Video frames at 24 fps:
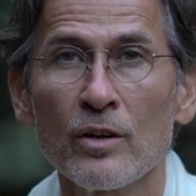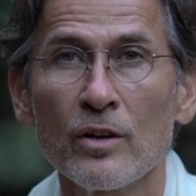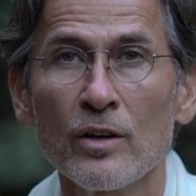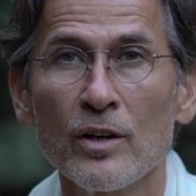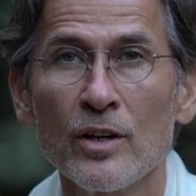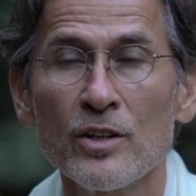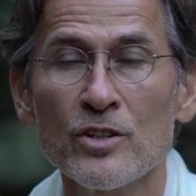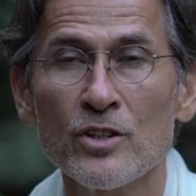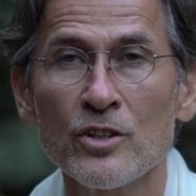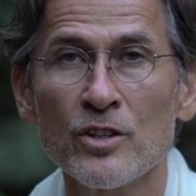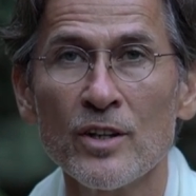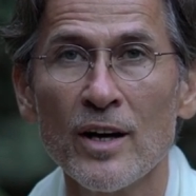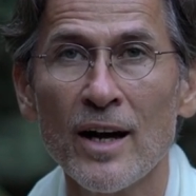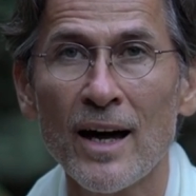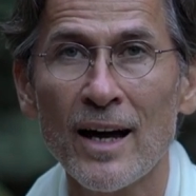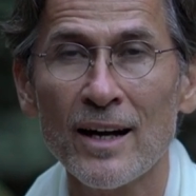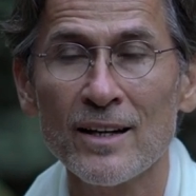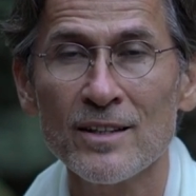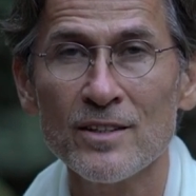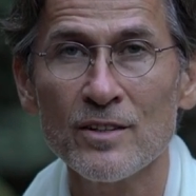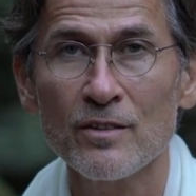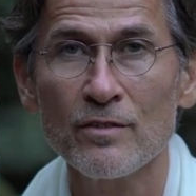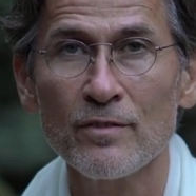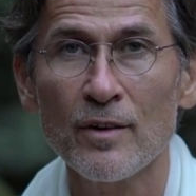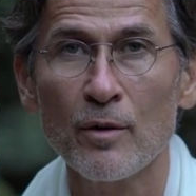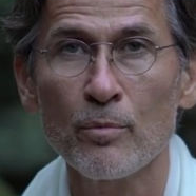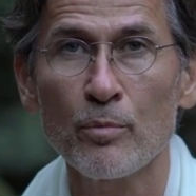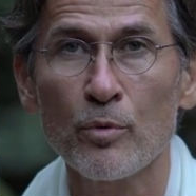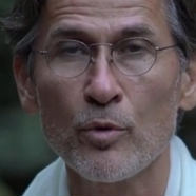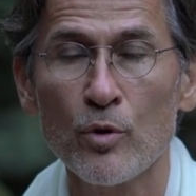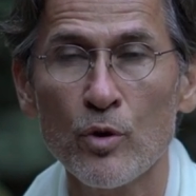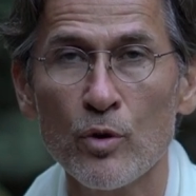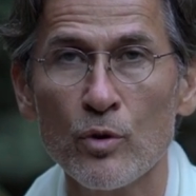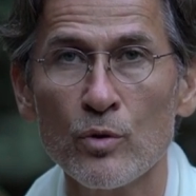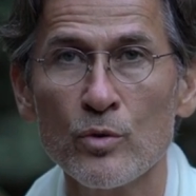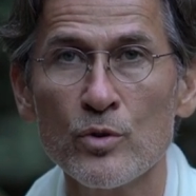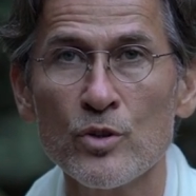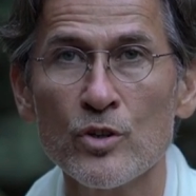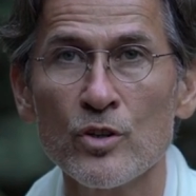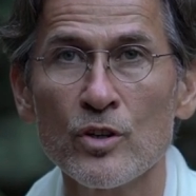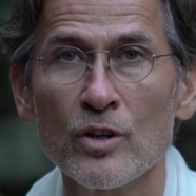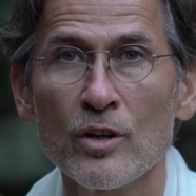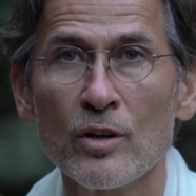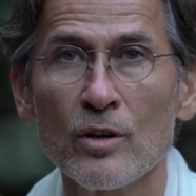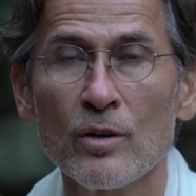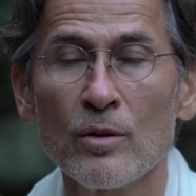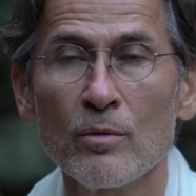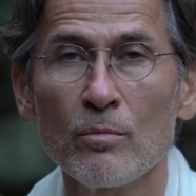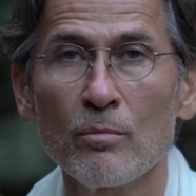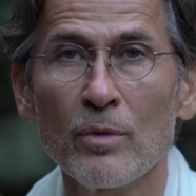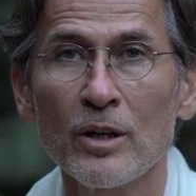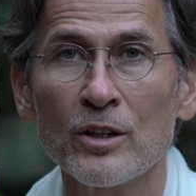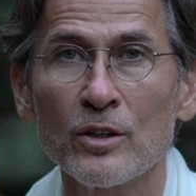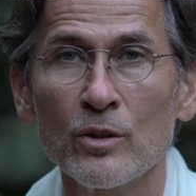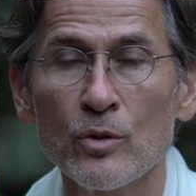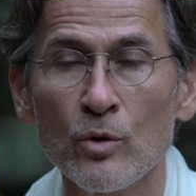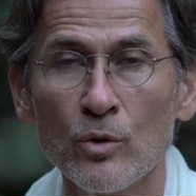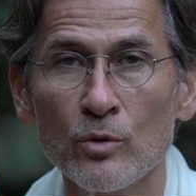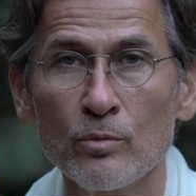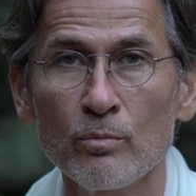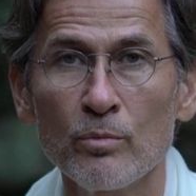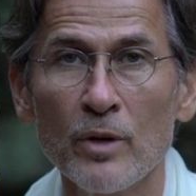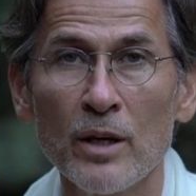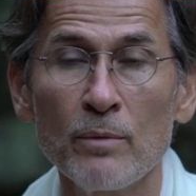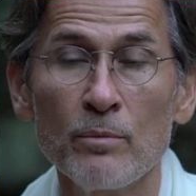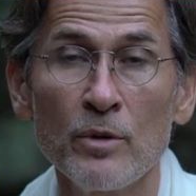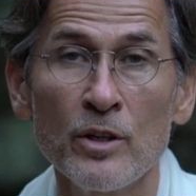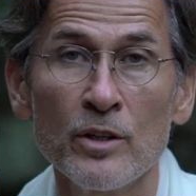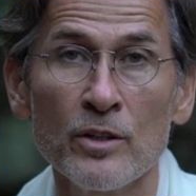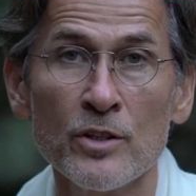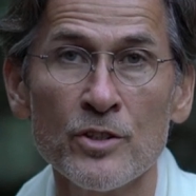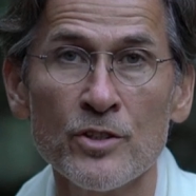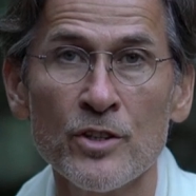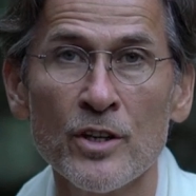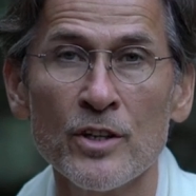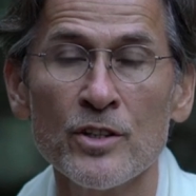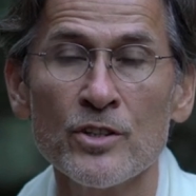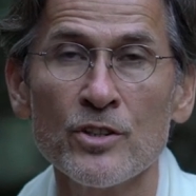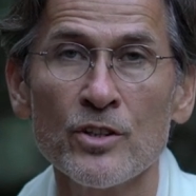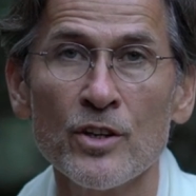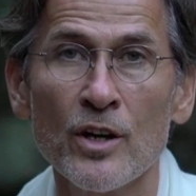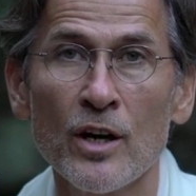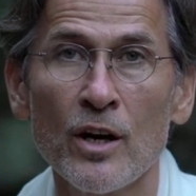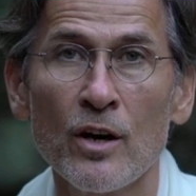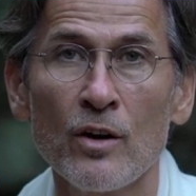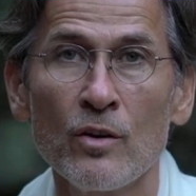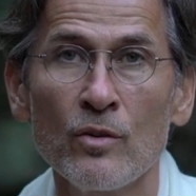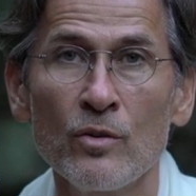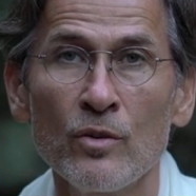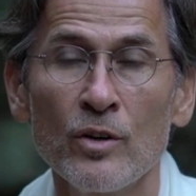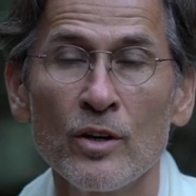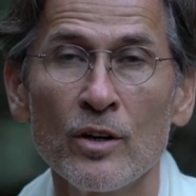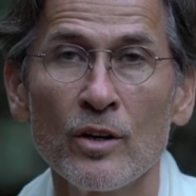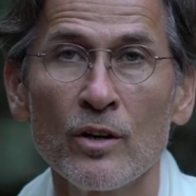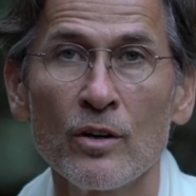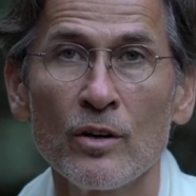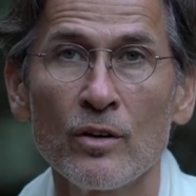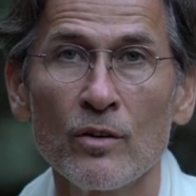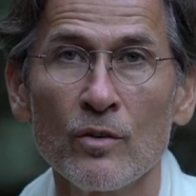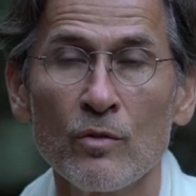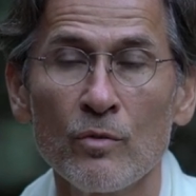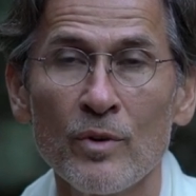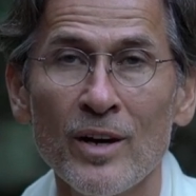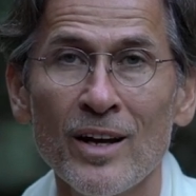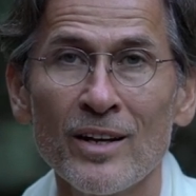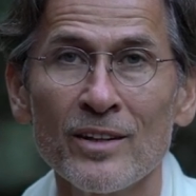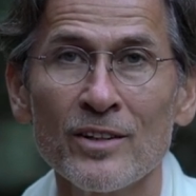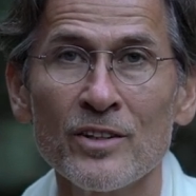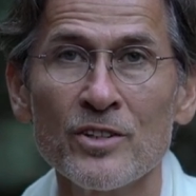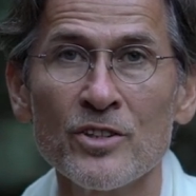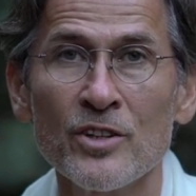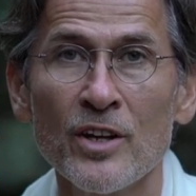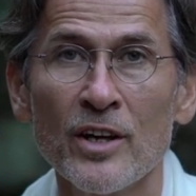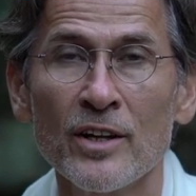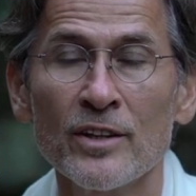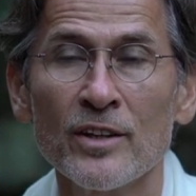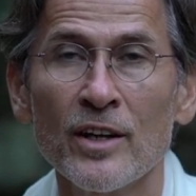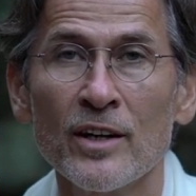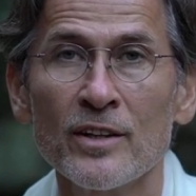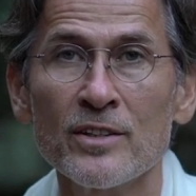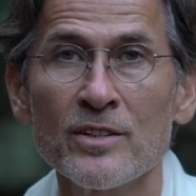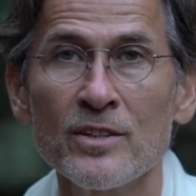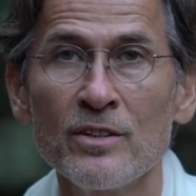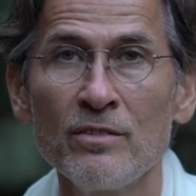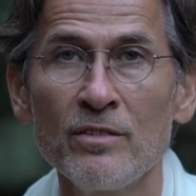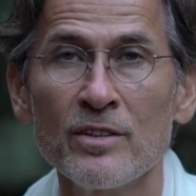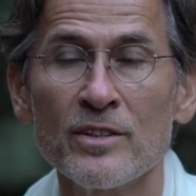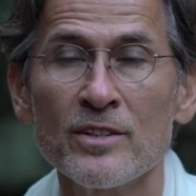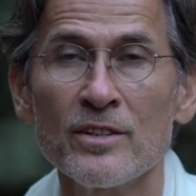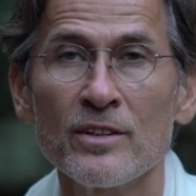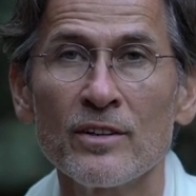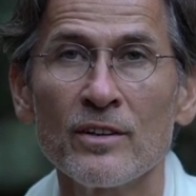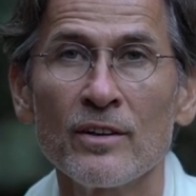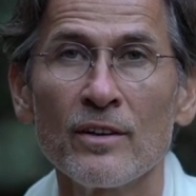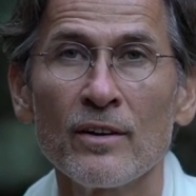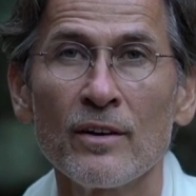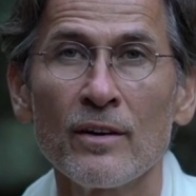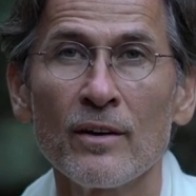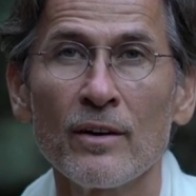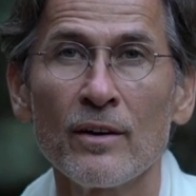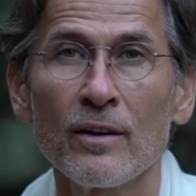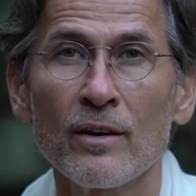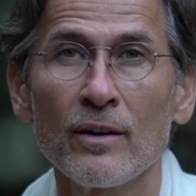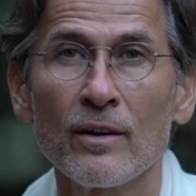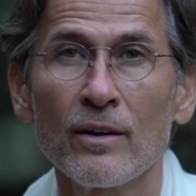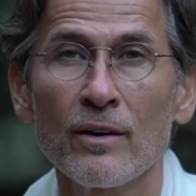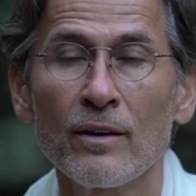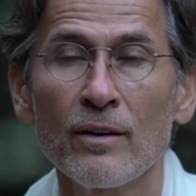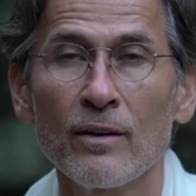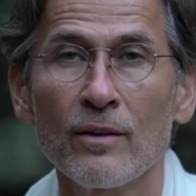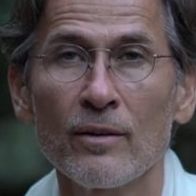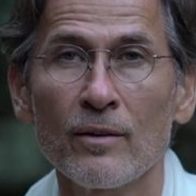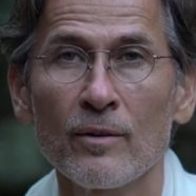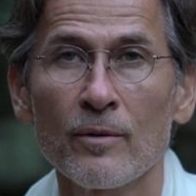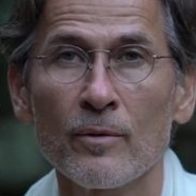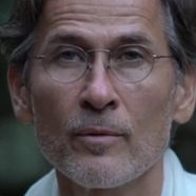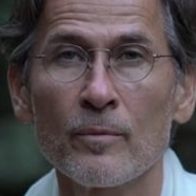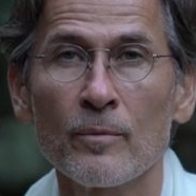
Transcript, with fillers: It's an active approach, but not maybe in the sense how we understand activity here.